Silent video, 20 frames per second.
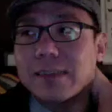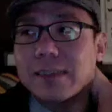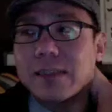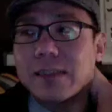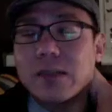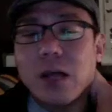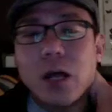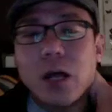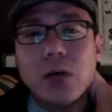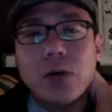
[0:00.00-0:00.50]

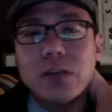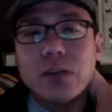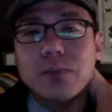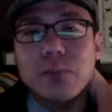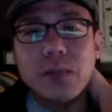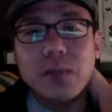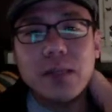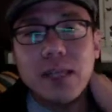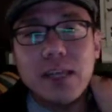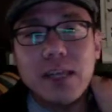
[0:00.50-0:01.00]
is always
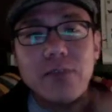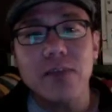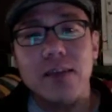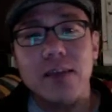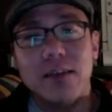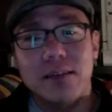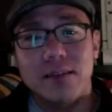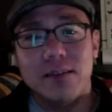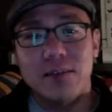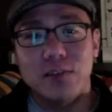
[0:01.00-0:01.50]
believing
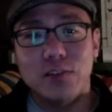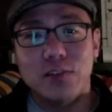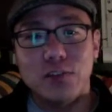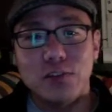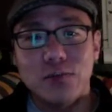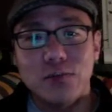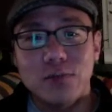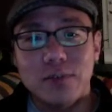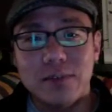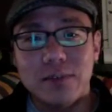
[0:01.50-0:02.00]
in the
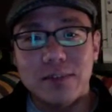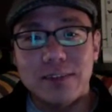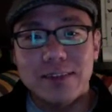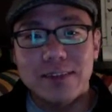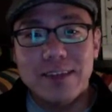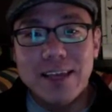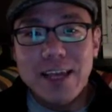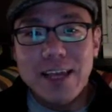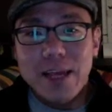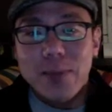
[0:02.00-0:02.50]
students,
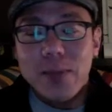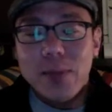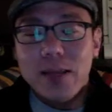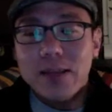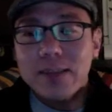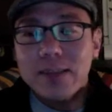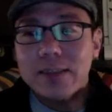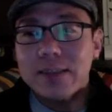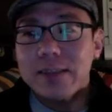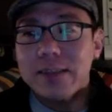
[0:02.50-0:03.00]

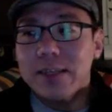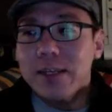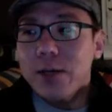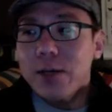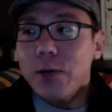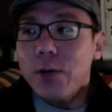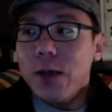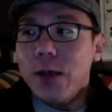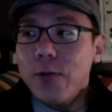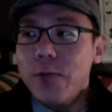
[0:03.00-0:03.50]
because
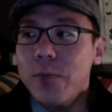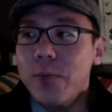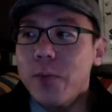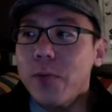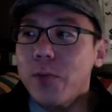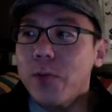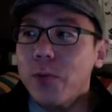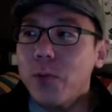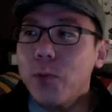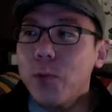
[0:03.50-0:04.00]
I
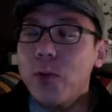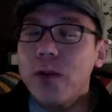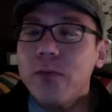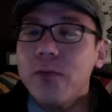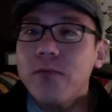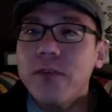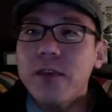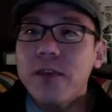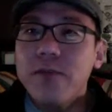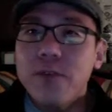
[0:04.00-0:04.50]
remember one
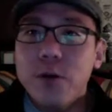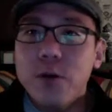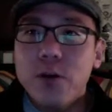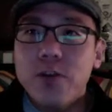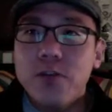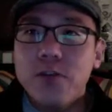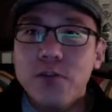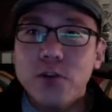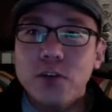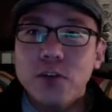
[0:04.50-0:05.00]
of my very
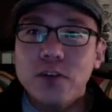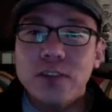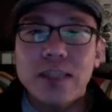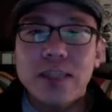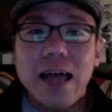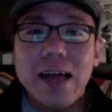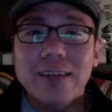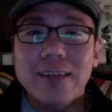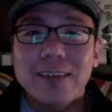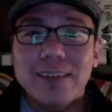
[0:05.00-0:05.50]
first
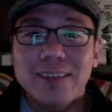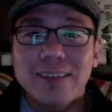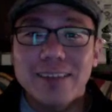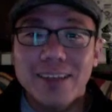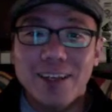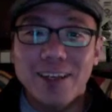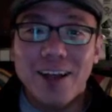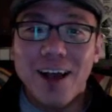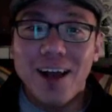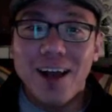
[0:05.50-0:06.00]
classes
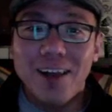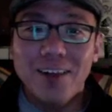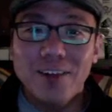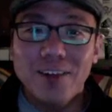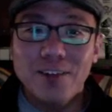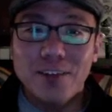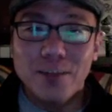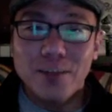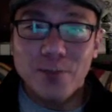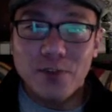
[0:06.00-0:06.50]
in
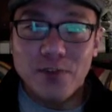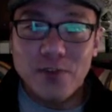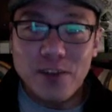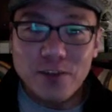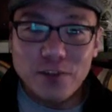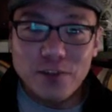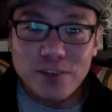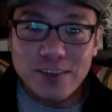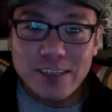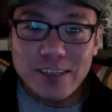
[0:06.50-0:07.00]
college, a
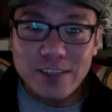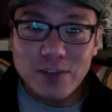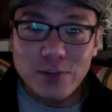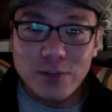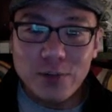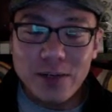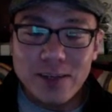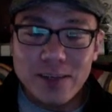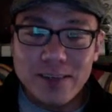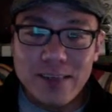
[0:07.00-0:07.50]
professor said
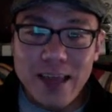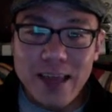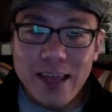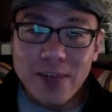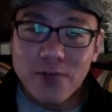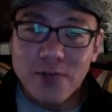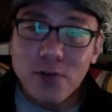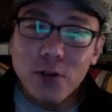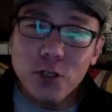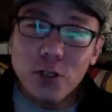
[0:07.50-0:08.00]
to us that
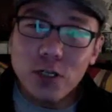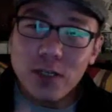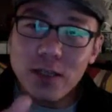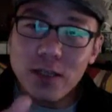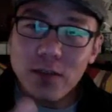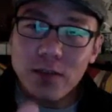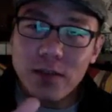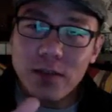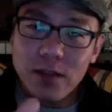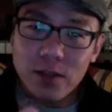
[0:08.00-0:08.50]
if you look
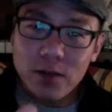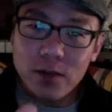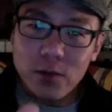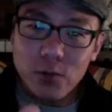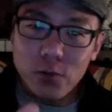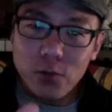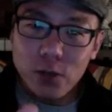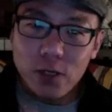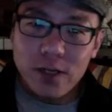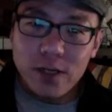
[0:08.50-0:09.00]
at the
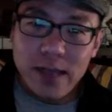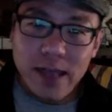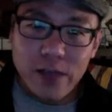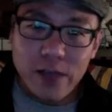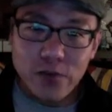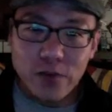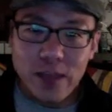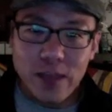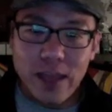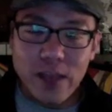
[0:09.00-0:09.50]
word
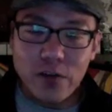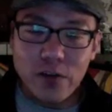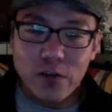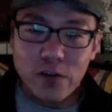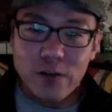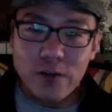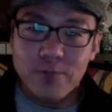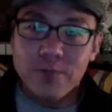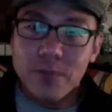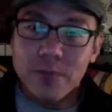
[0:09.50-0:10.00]

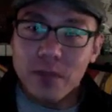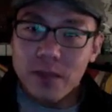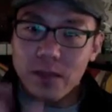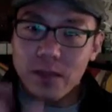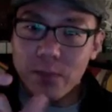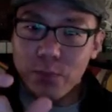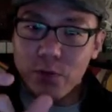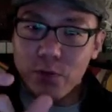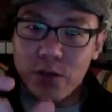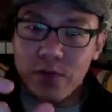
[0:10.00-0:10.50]
education,
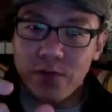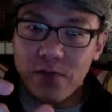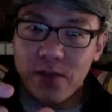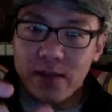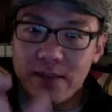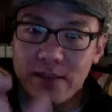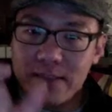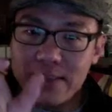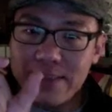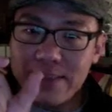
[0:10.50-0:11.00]
the
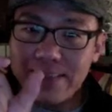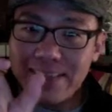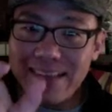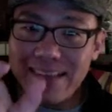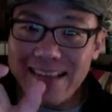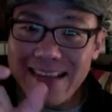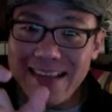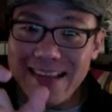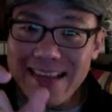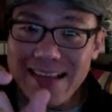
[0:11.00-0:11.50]
prefix is
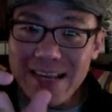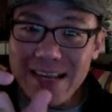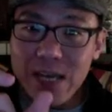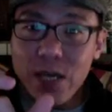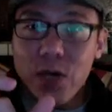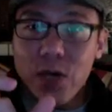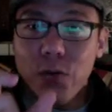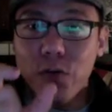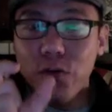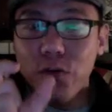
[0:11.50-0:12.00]
e,
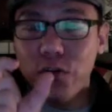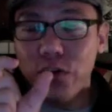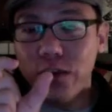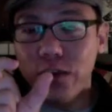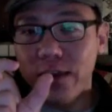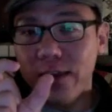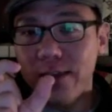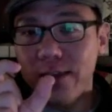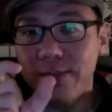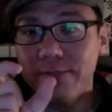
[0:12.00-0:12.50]
which
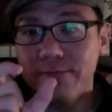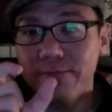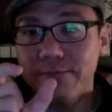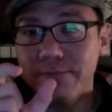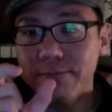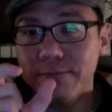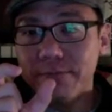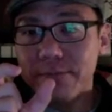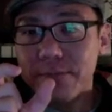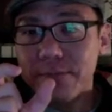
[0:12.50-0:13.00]
in
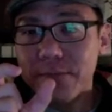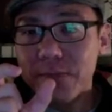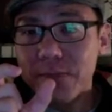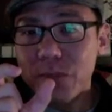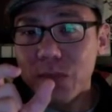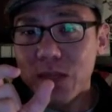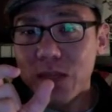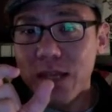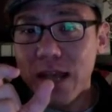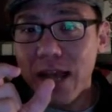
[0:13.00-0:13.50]

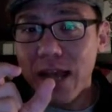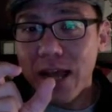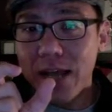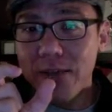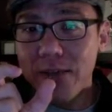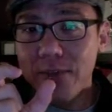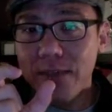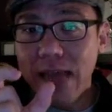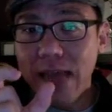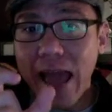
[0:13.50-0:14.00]

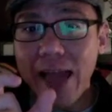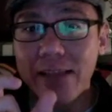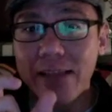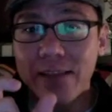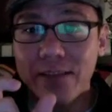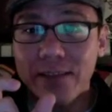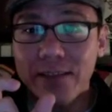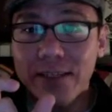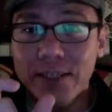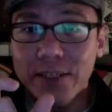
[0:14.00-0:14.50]
Latin